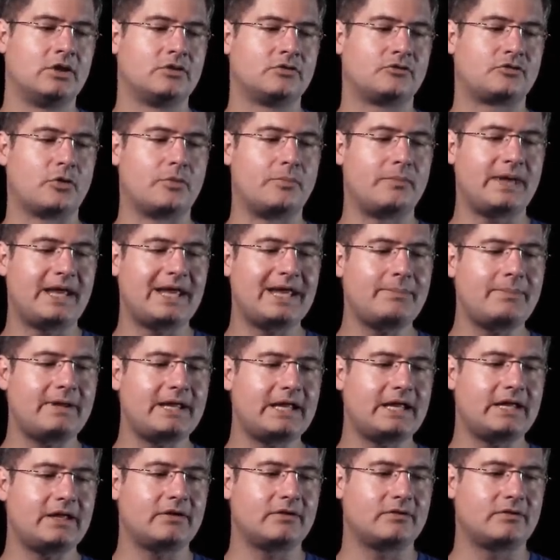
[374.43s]
So
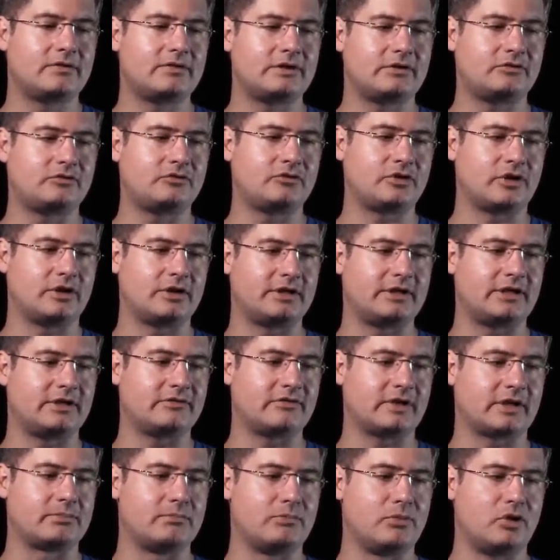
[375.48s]
maybe this chunk is
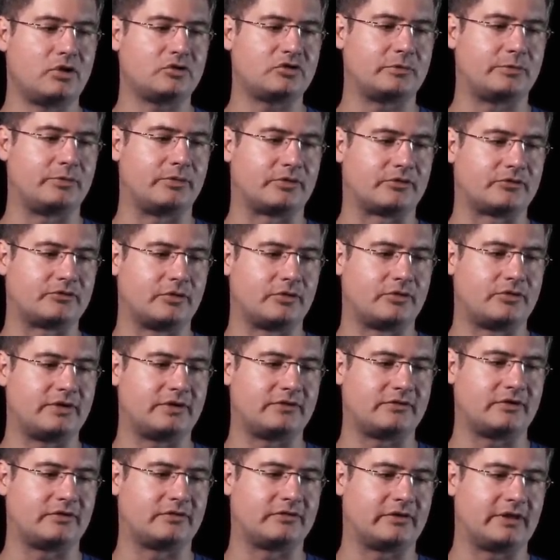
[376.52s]
like multiple. So
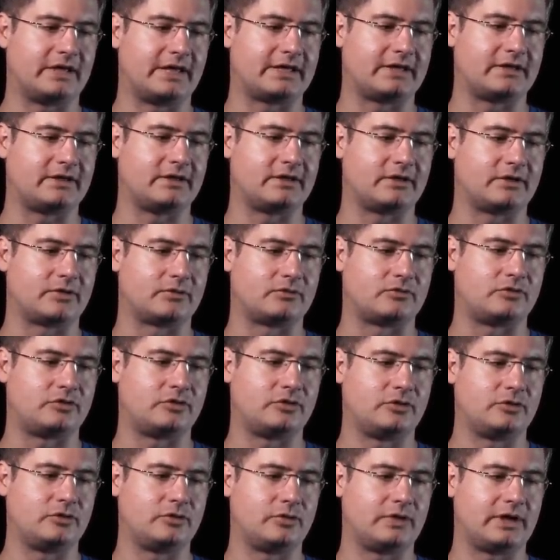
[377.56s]
this is like, you know,
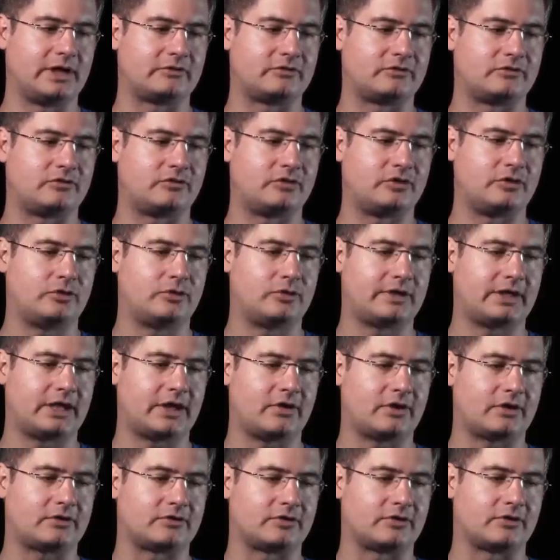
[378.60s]
two, it's two
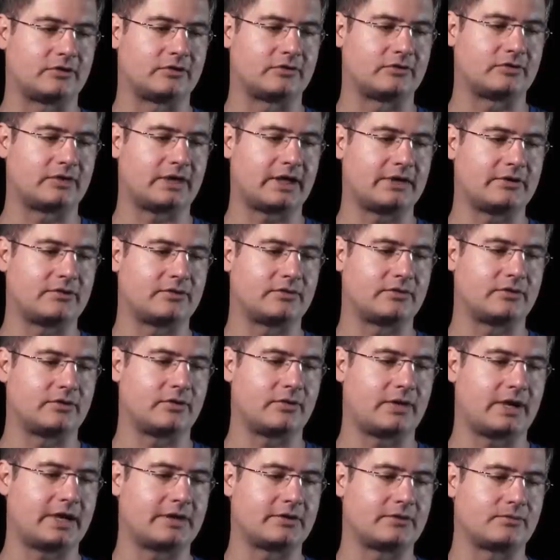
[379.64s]
characters. I don't
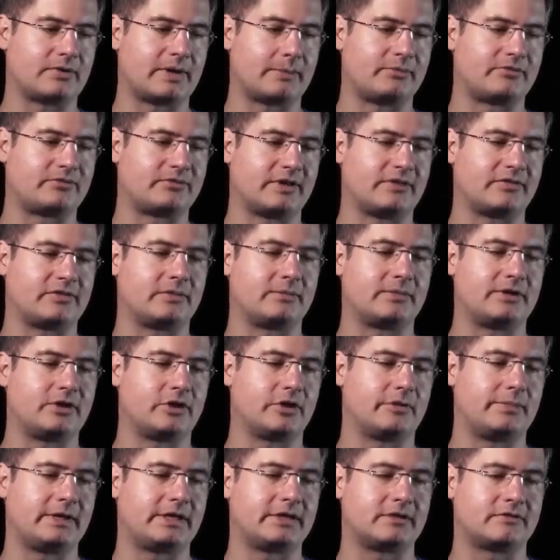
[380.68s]
know how to represent them
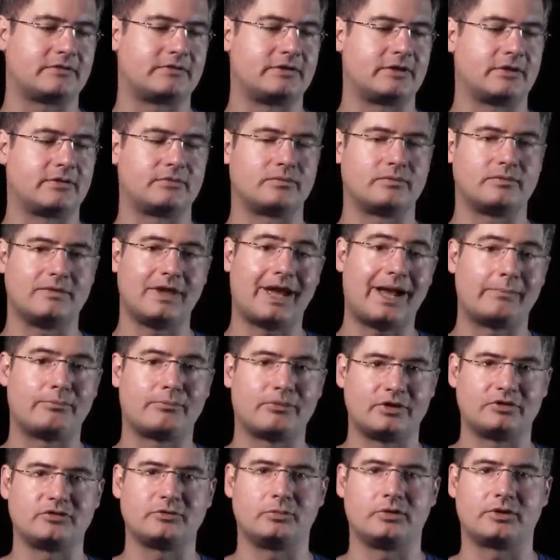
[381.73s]
here because they're not
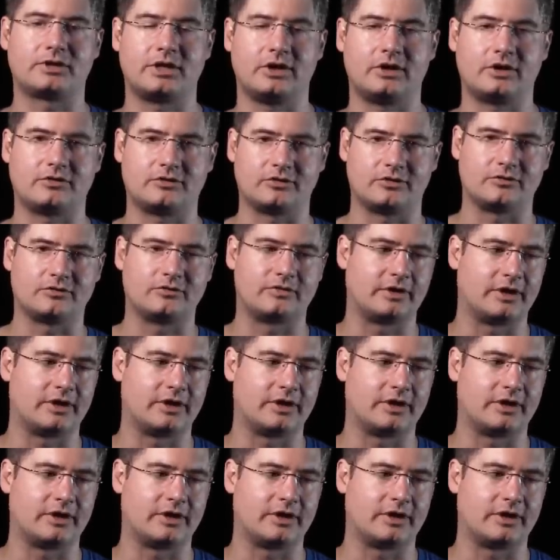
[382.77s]
printable characters.